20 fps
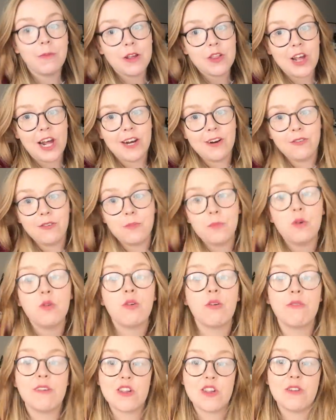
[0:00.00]
to my channel for
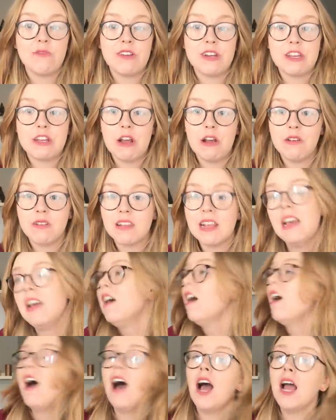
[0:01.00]
more revision videos.
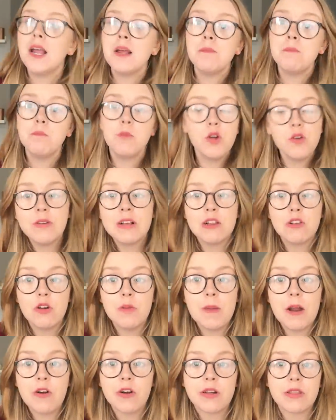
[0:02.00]
I'm moving to
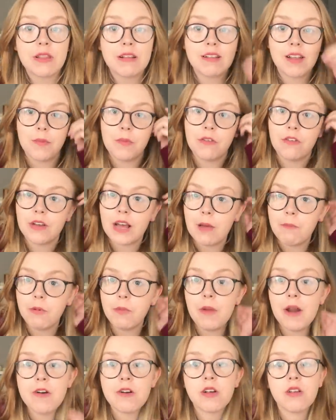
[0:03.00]
America this summer for Camp
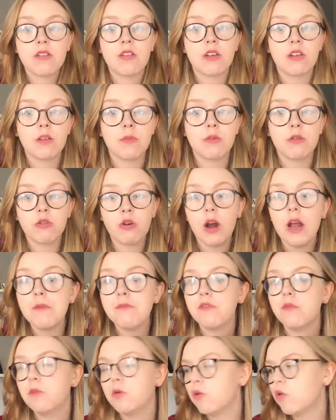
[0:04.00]
America, so
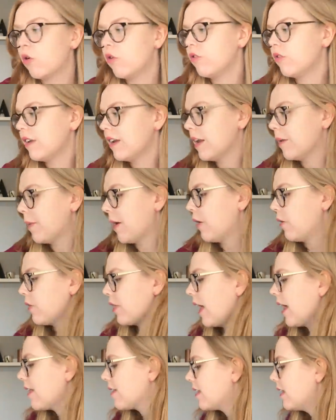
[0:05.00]
subscribe for more content about
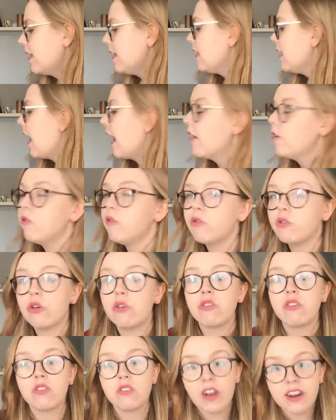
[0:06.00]
that. And
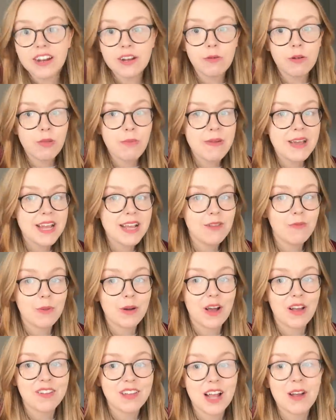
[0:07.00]
also study with me,
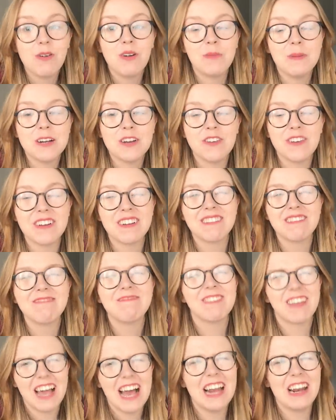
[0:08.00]
because I will be doing
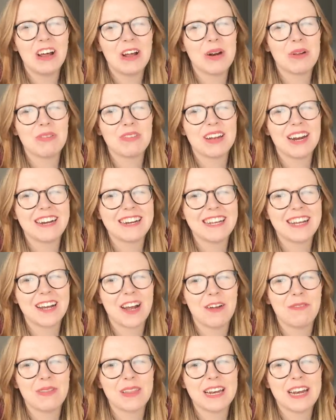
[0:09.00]
a lot of
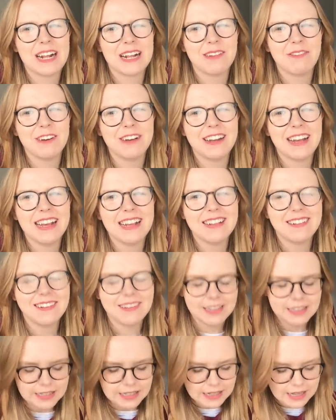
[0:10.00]
studying over the next few
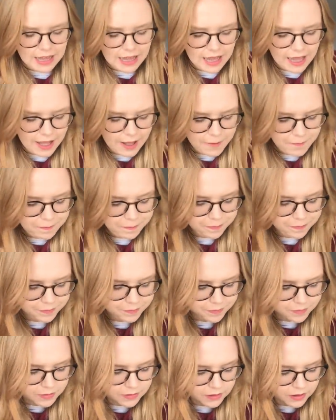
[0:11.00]
days. I'm
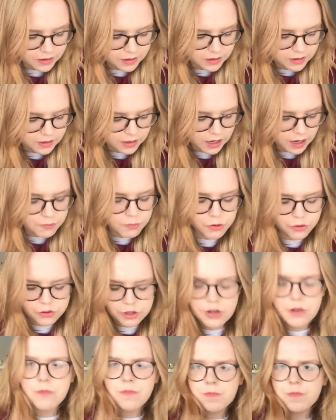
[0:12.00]
just
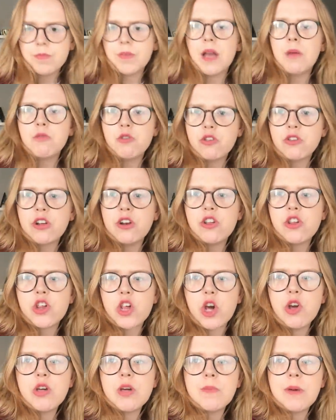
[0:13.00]
gonna
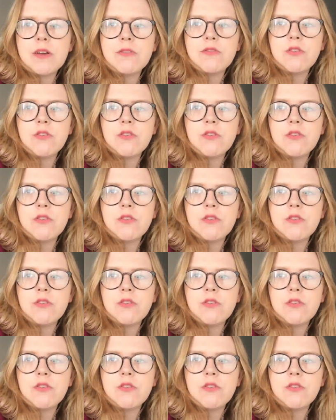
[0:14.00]
show you my